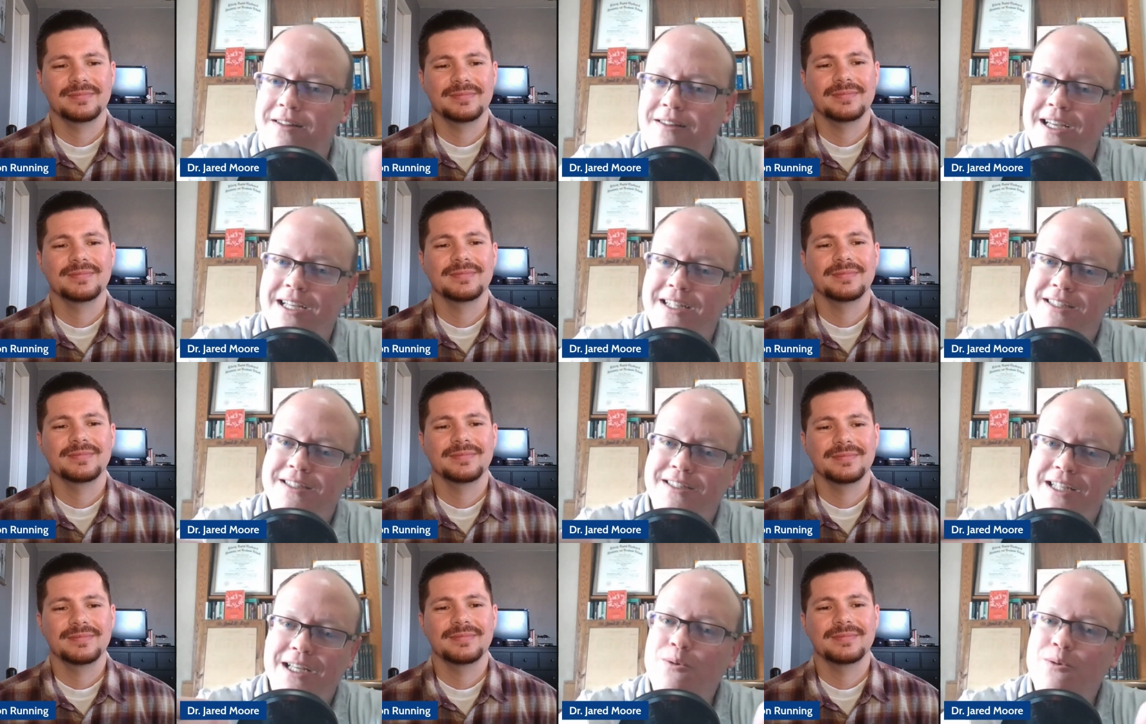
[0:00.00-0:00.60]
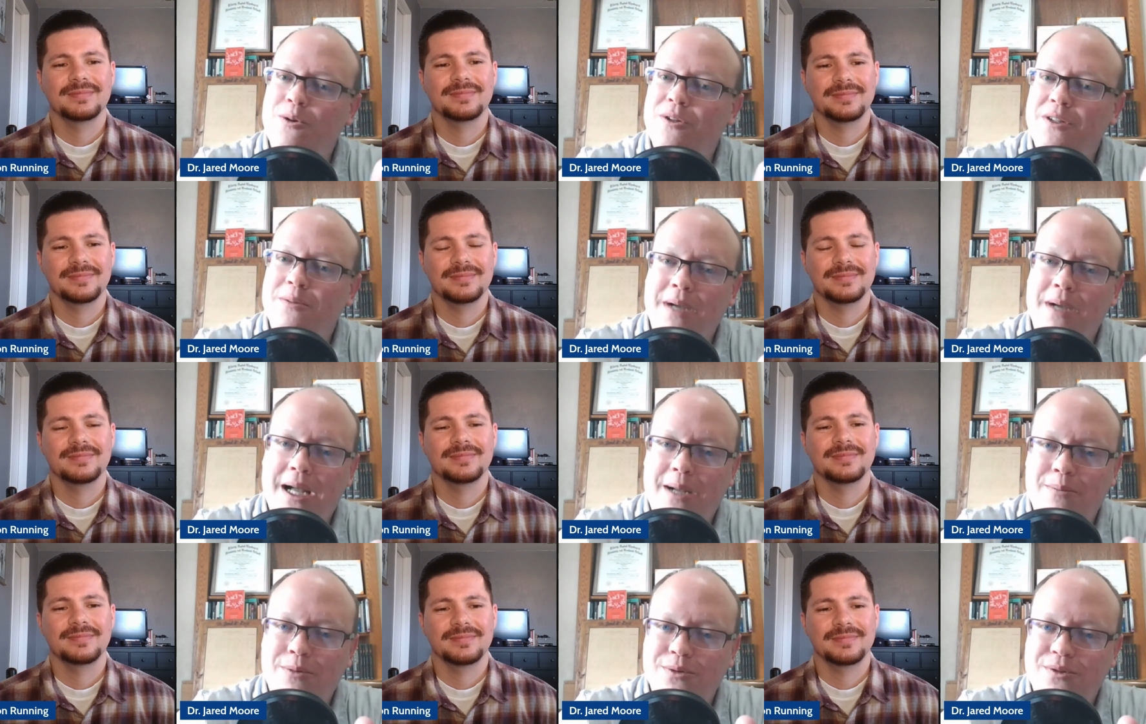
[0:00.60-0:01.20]
Speaker 1: They said what the
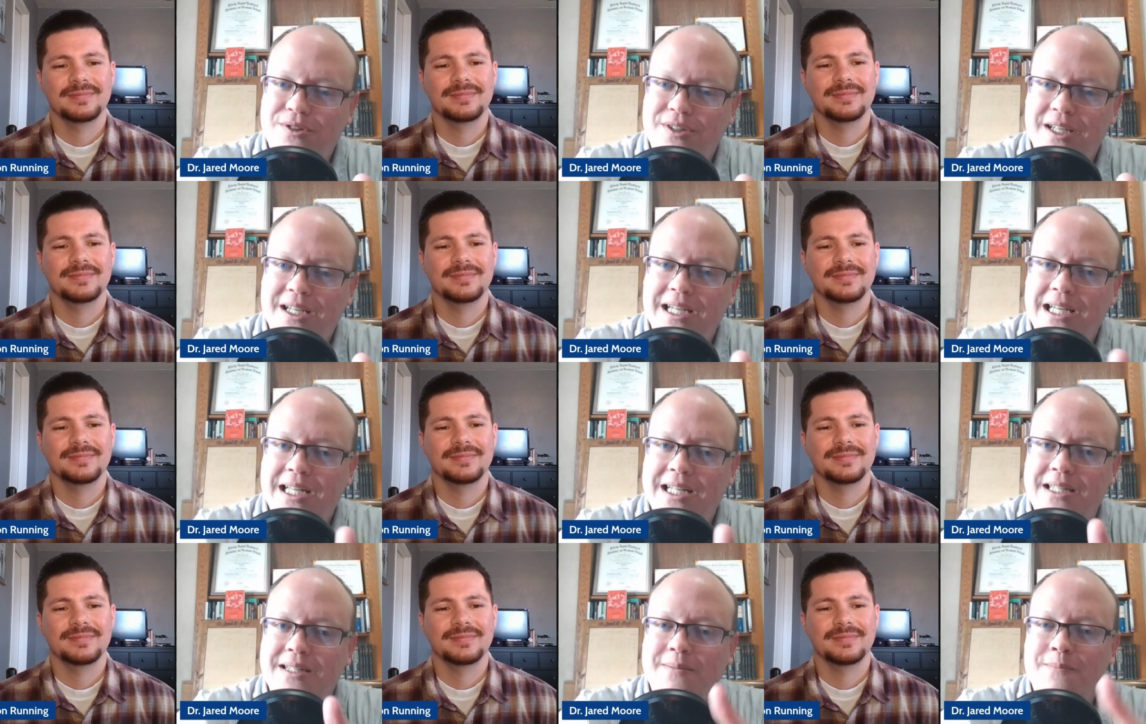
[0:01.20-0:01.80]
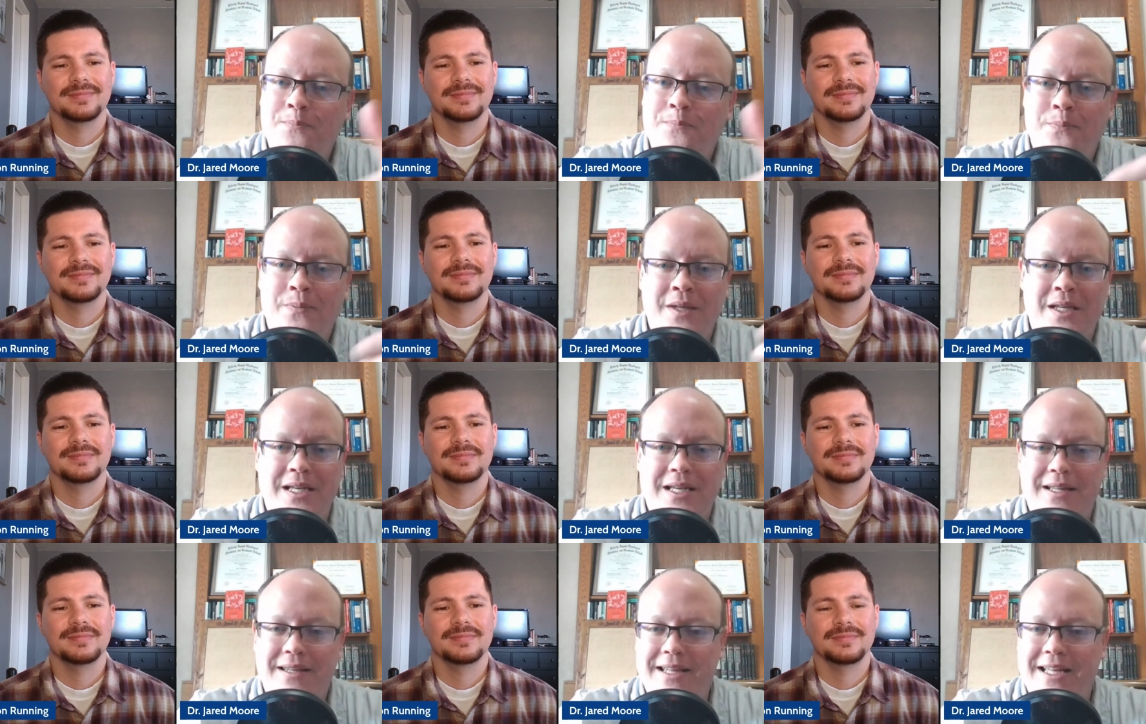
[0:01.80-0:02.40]
Bible said.
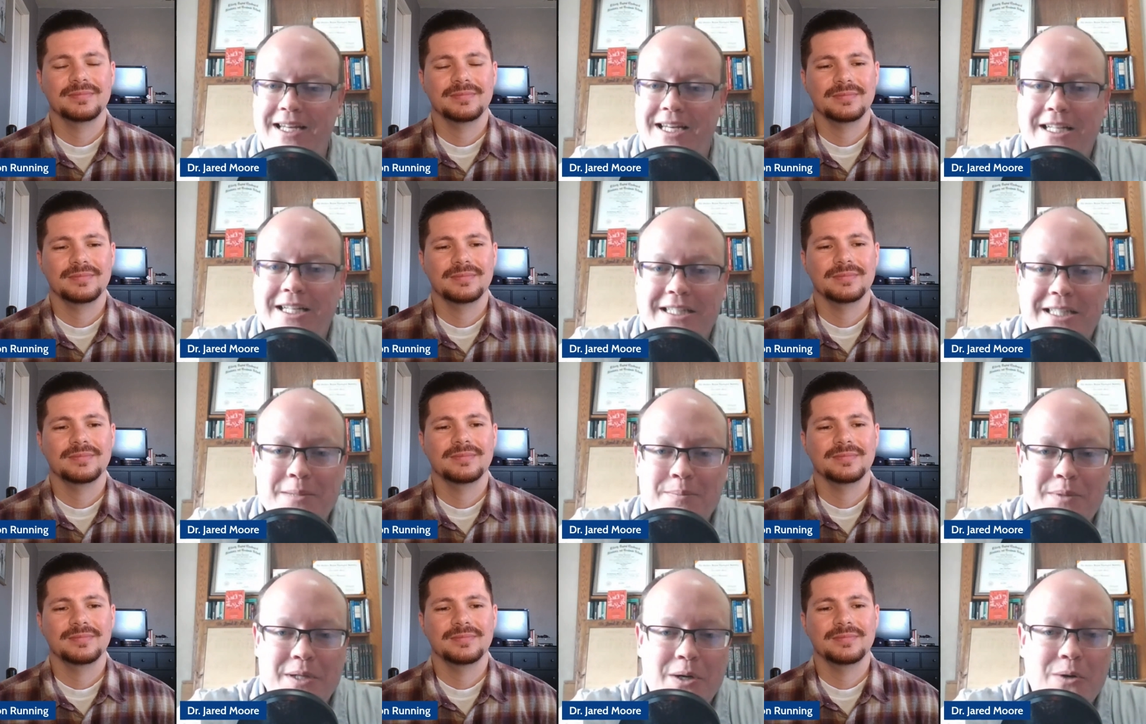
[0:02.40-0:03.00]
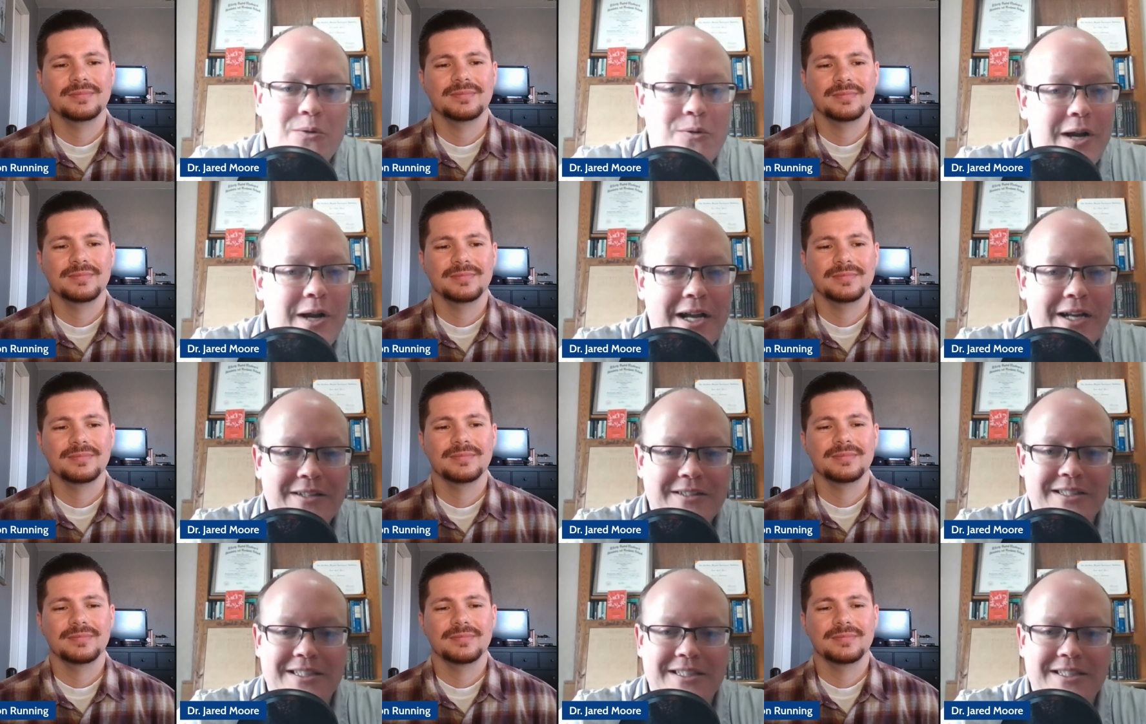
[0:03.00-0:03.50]
They didn't tiptoe around